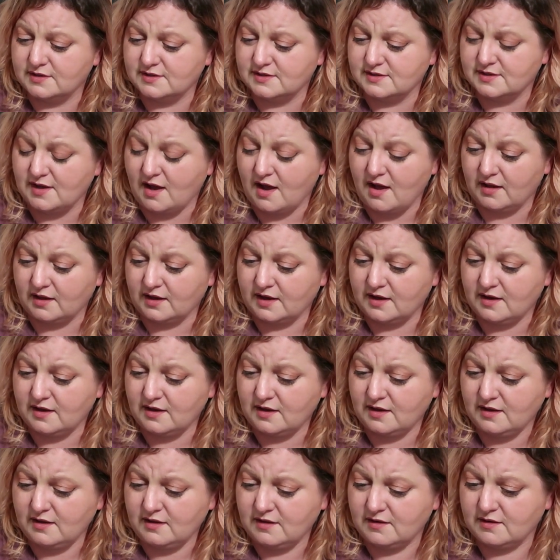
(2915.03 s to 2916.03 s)

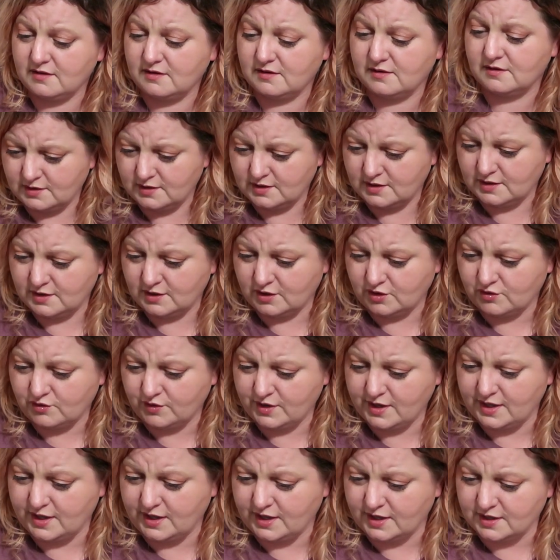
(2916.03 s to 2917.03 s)
Zalia.
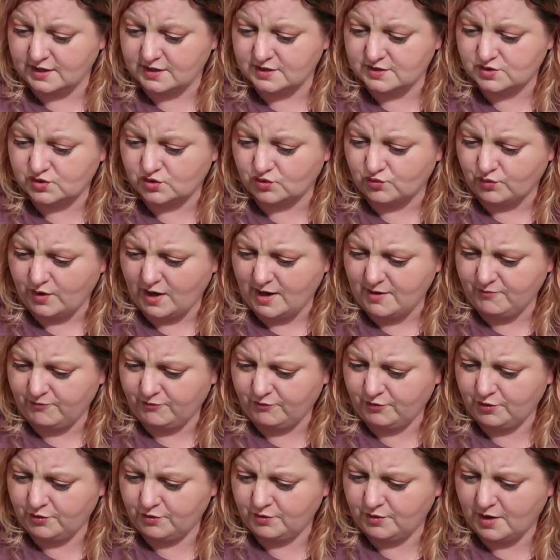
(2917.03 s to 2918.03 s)
Ingredients:
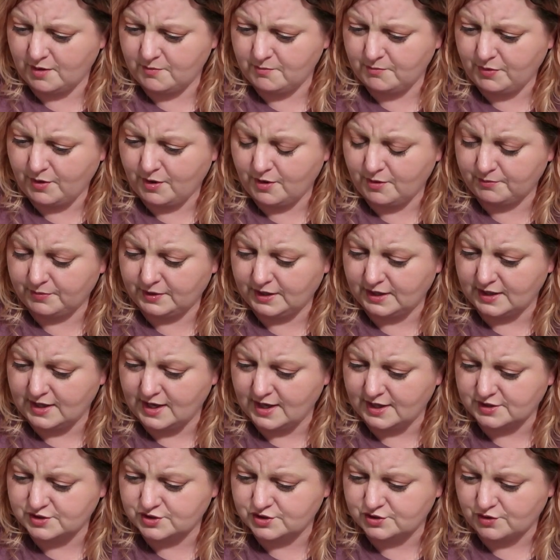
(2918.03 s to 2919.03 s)
grapefruit and pumpkin
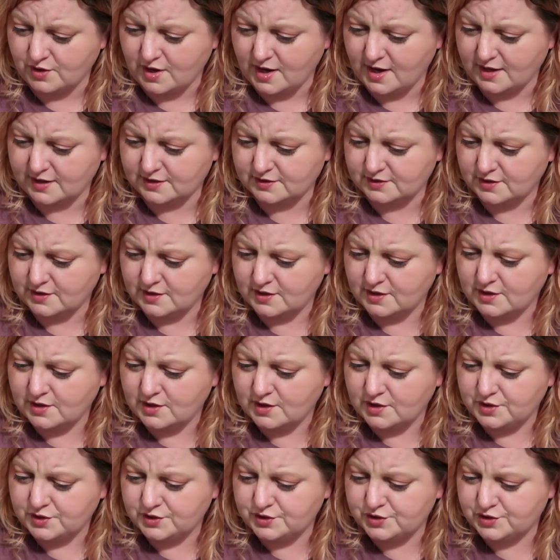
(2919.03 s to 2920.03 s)
extract,
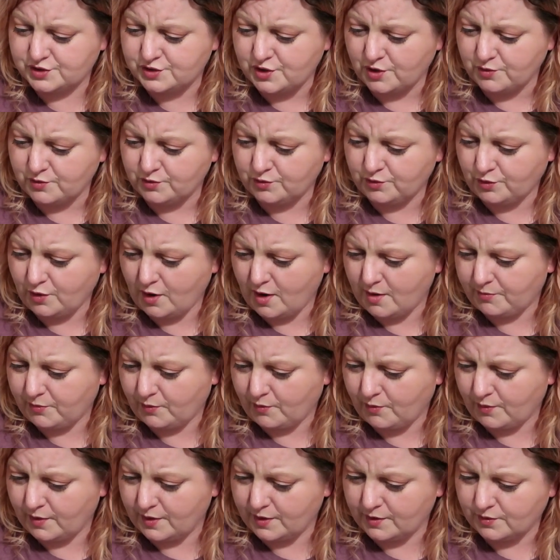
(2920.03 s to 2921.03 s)
stone crop
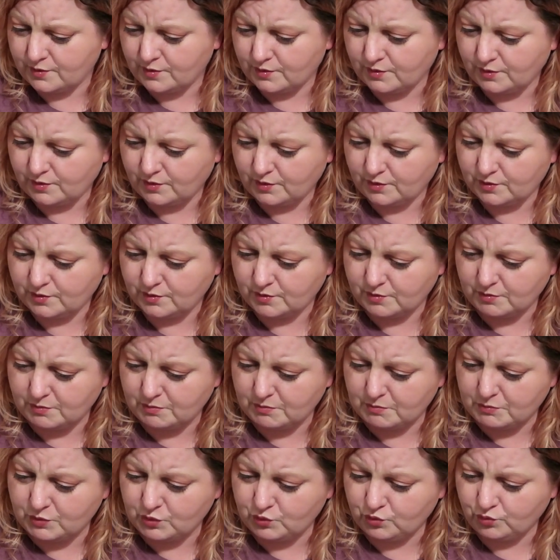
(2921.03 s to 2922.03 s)
oil,
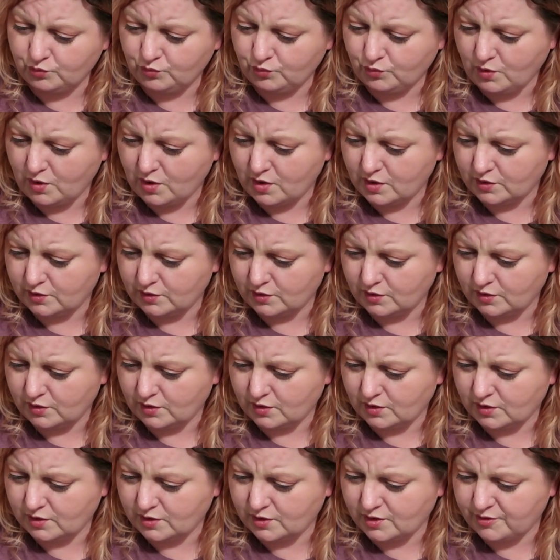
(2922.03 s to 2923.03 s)
moon
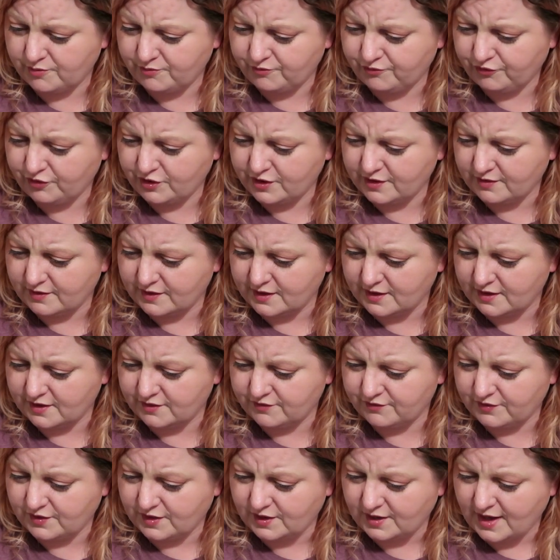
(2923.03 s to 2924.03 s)
water, comfrey
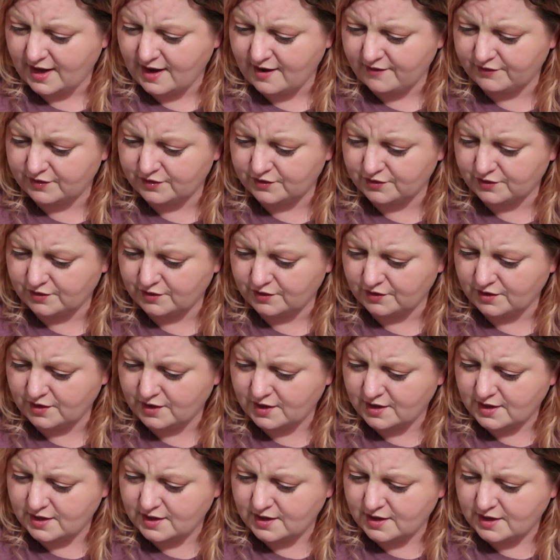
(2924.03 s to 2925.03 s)
leaf, lavender,